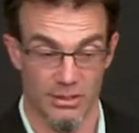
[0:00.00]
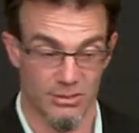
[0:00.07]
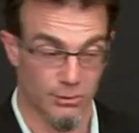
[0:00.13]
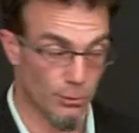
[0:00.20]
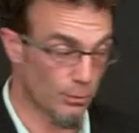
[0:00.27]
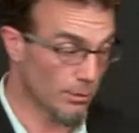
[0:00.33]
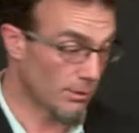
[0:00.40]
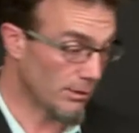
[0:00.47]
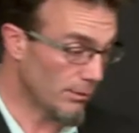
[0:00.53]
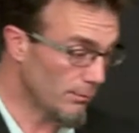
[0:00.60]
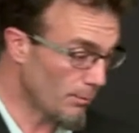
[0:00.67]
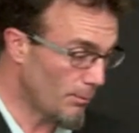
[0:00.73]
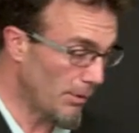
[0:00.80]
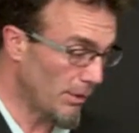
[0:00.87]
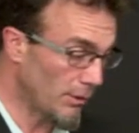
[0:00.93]
So
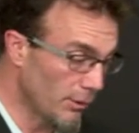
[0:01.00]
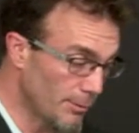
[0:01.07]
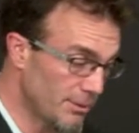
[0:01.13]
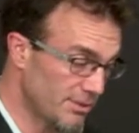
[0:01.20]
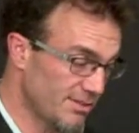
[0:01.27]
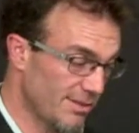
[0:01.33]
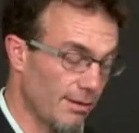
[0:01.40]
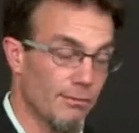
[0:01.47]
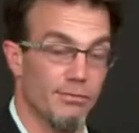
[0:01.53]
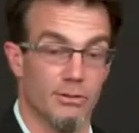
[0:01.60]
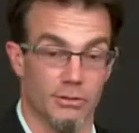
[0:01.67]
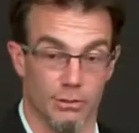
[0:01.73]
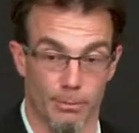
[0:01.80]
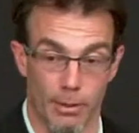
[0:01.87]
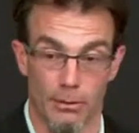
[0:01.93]
be a little bit
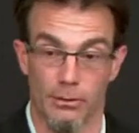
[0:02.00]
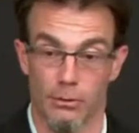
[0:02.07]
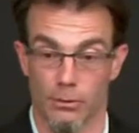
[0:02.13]
selfish about